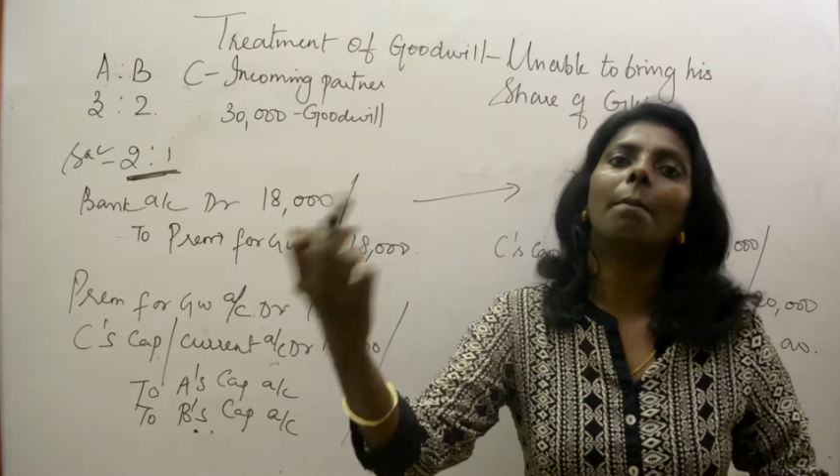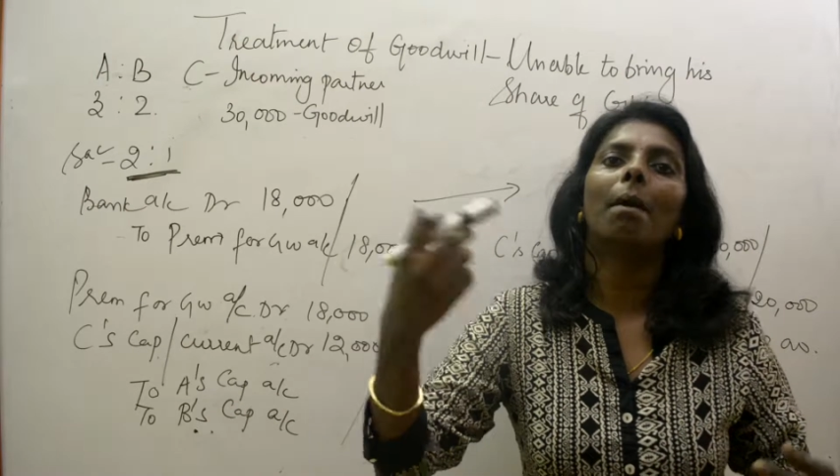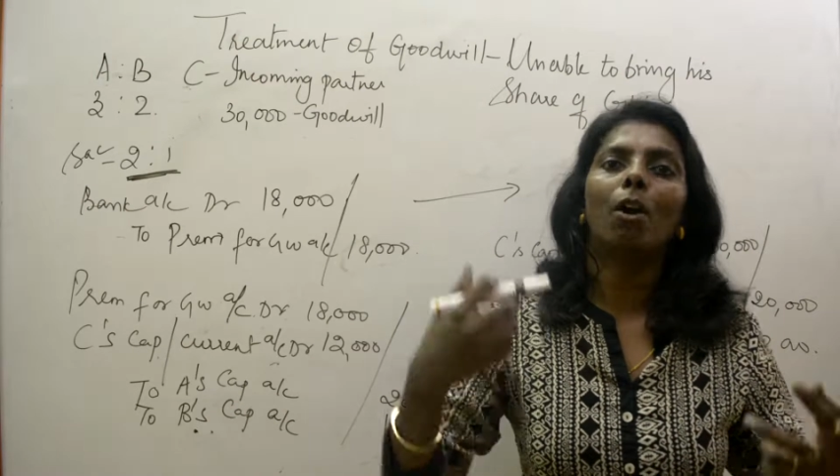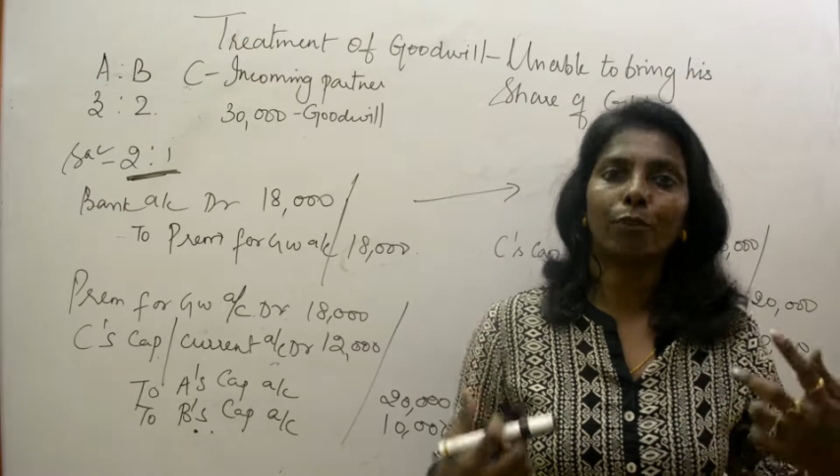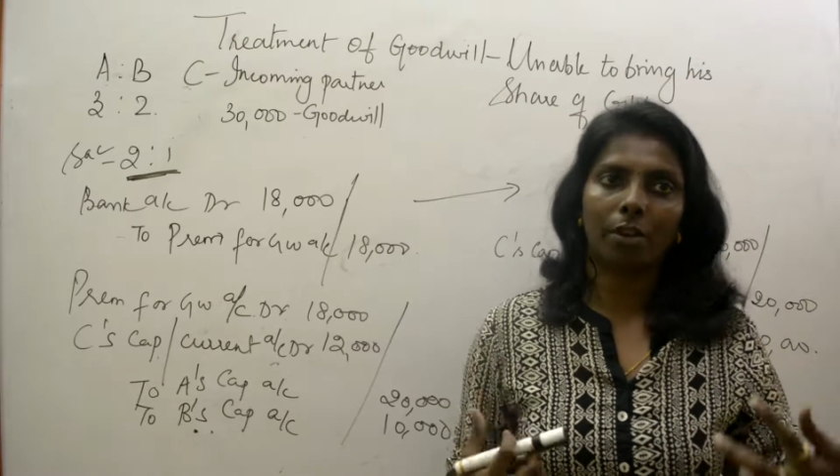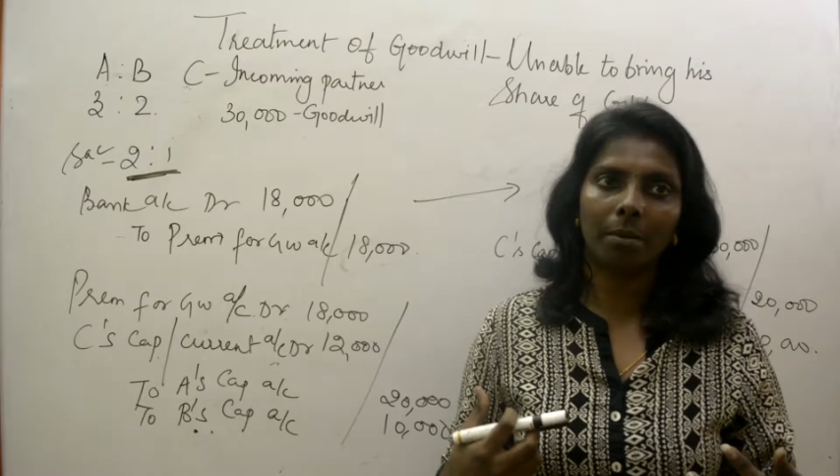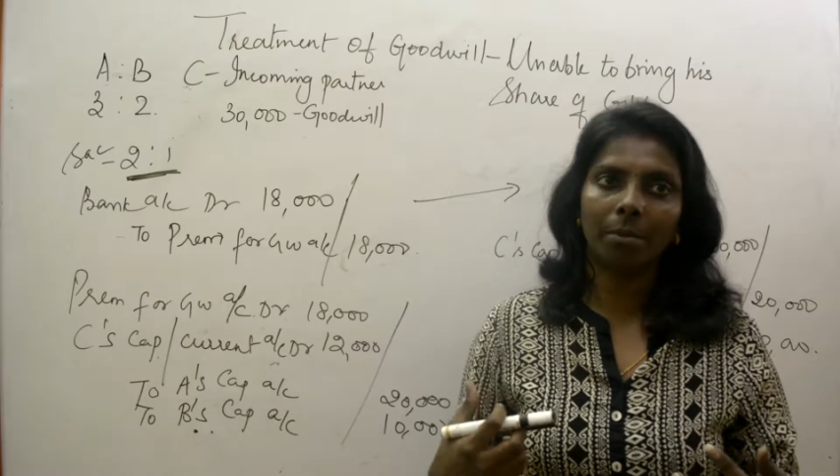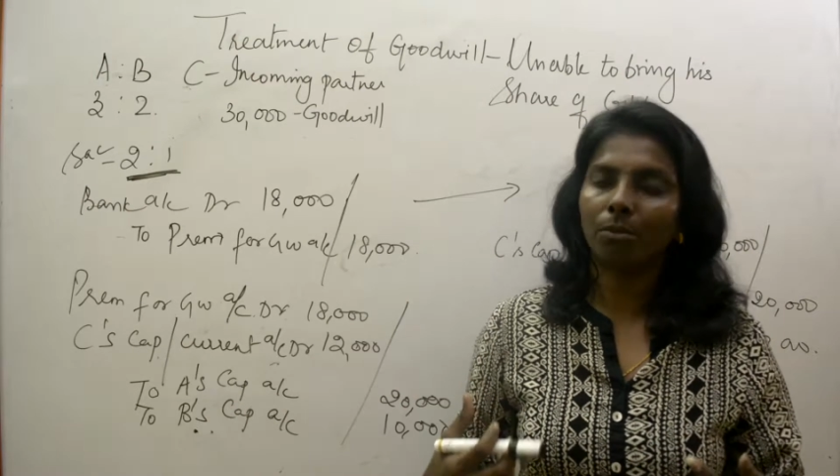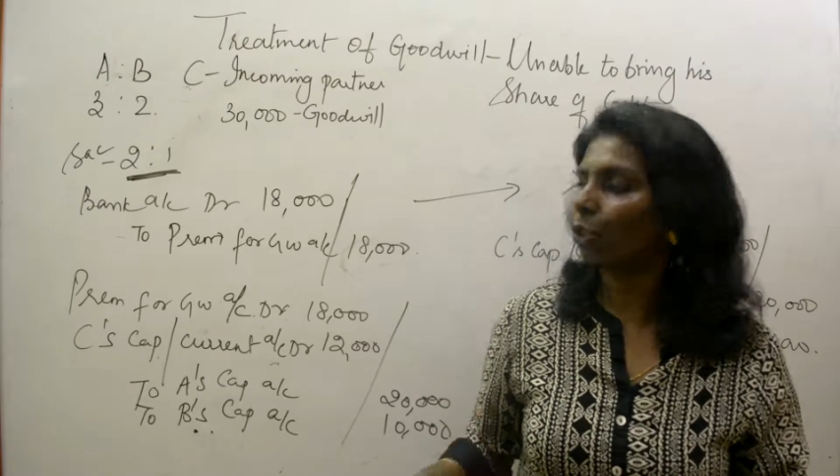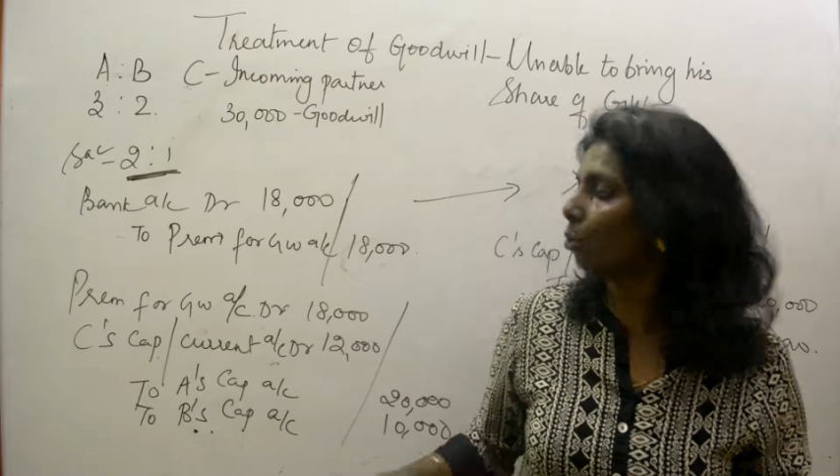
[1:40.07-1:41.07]
amount from
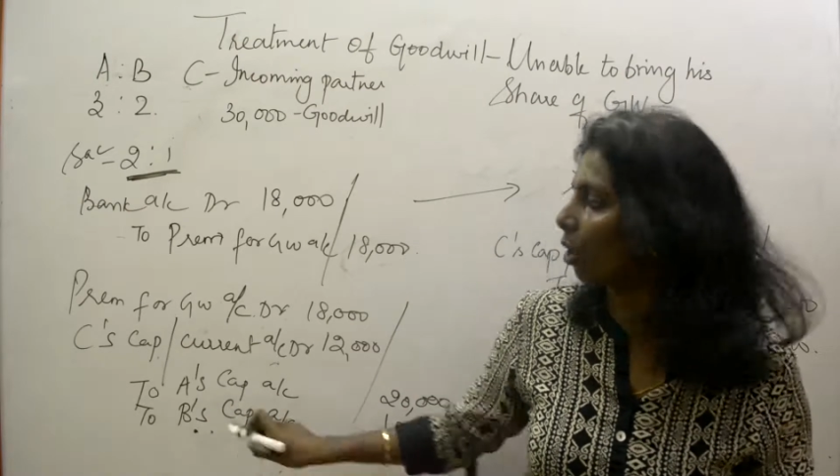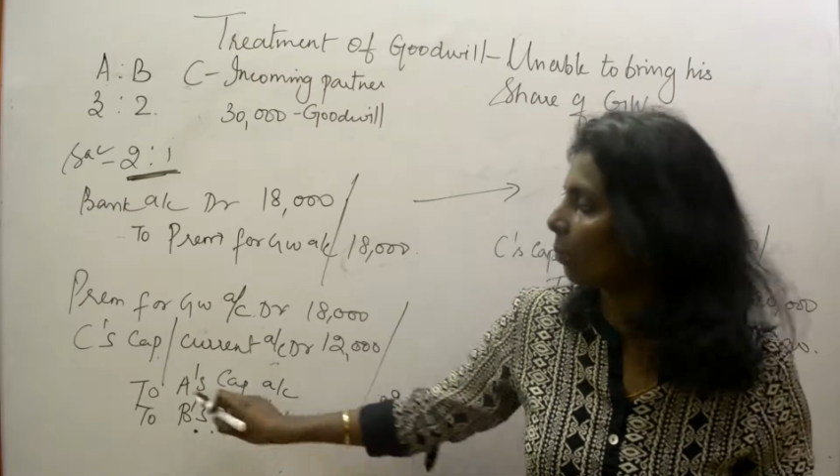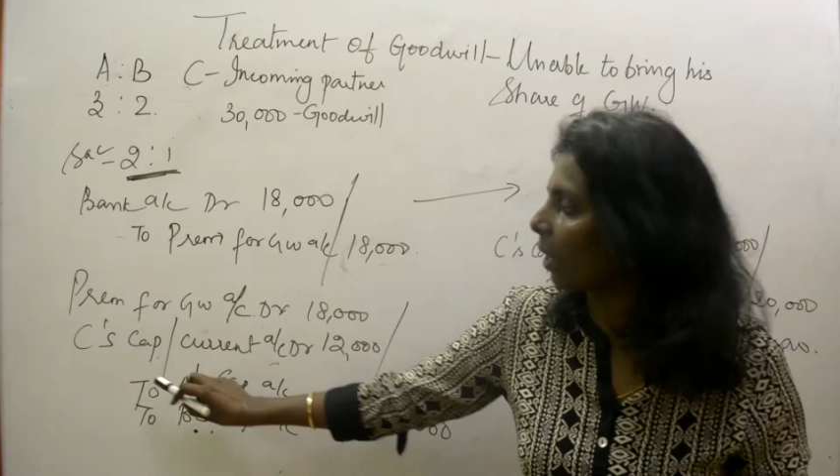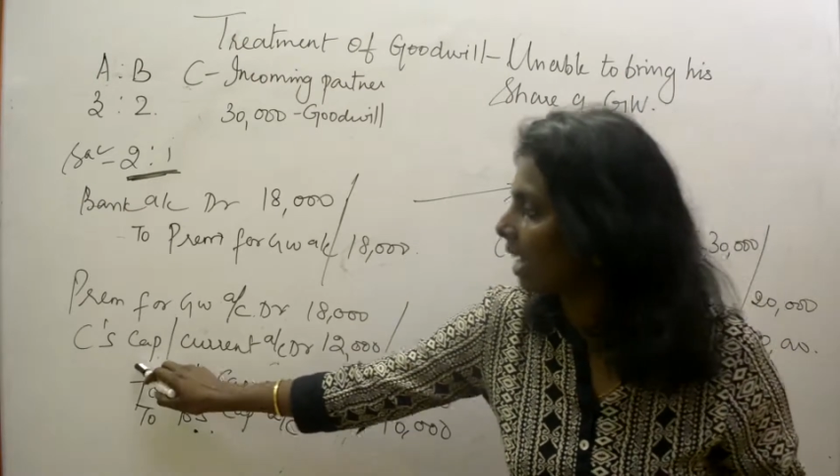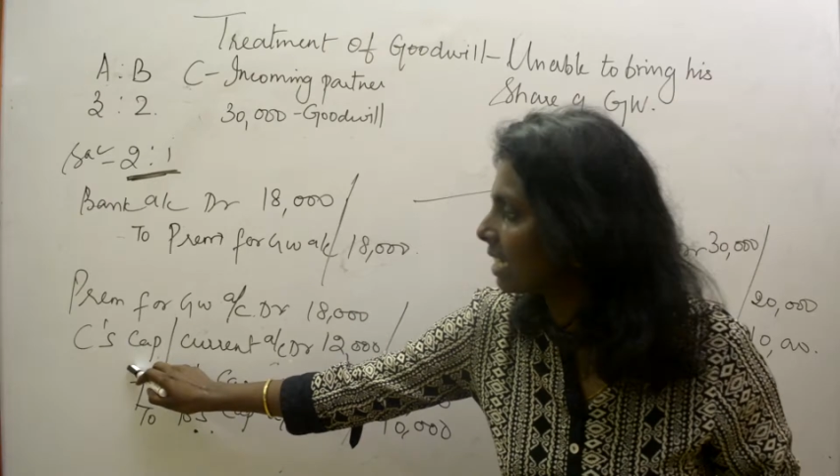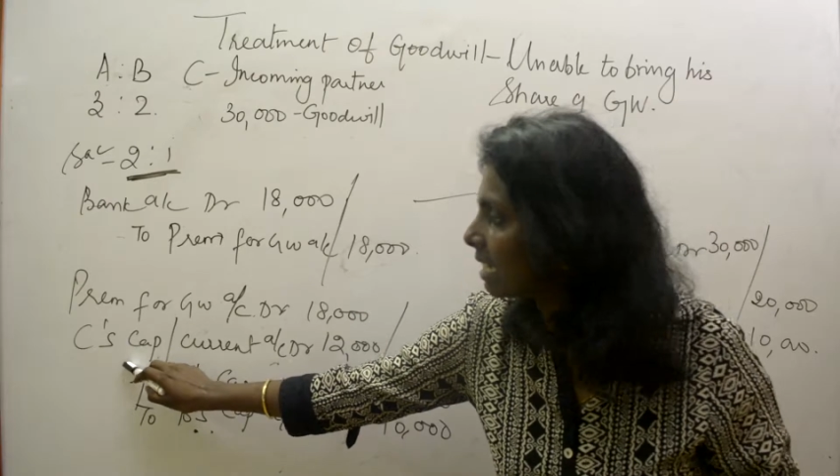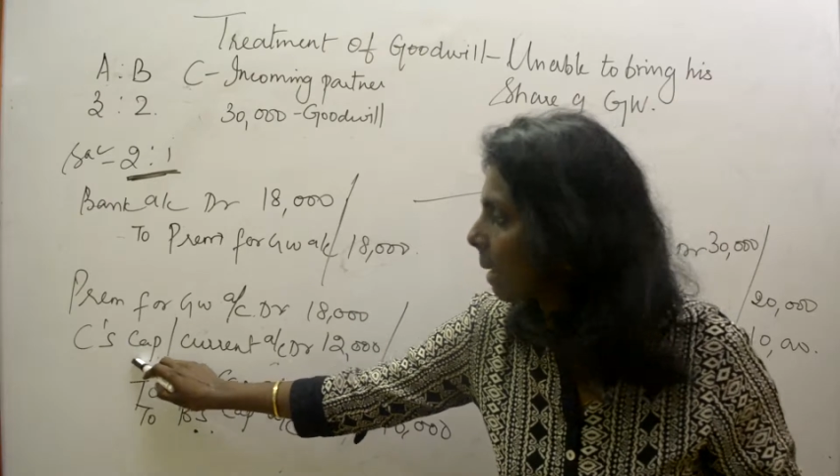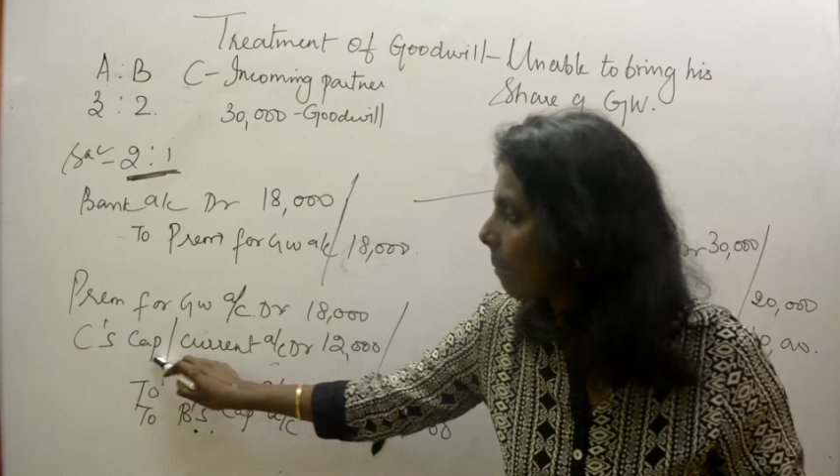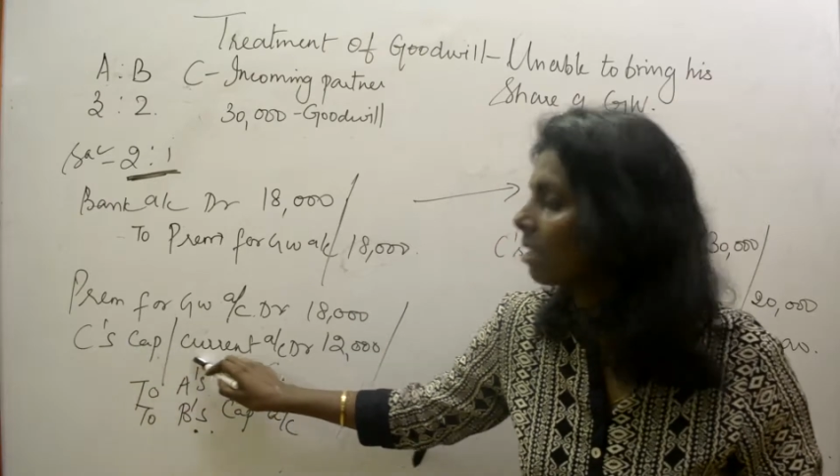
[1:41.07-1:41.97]
him, you always debit